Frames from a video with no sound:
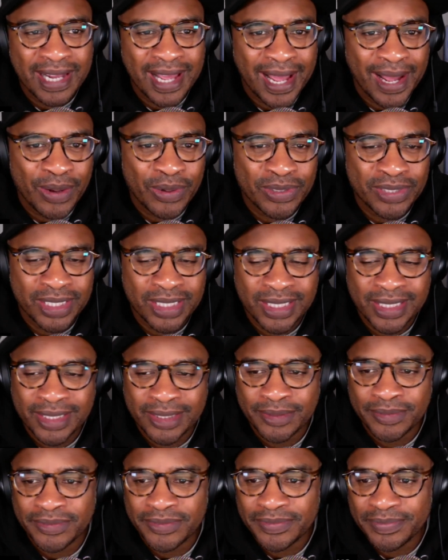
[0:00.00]
out
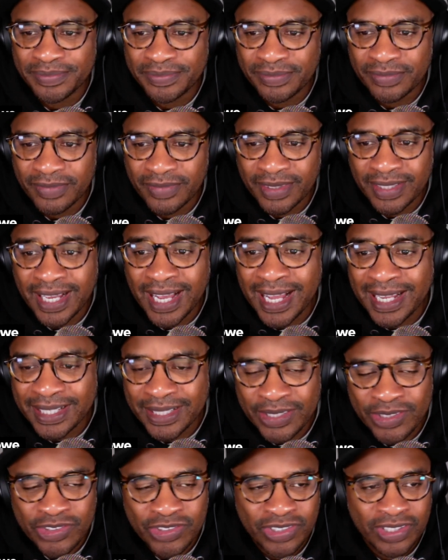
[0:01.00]
of
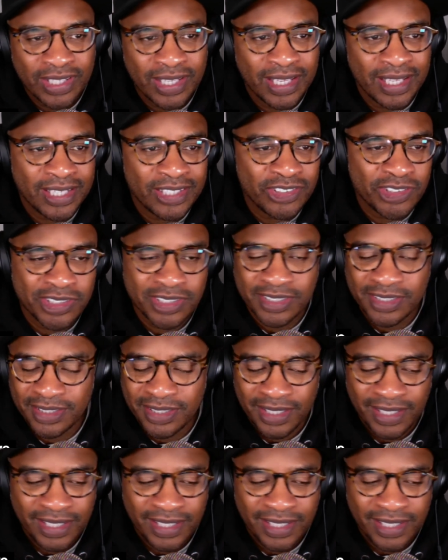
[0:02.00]
college, and it just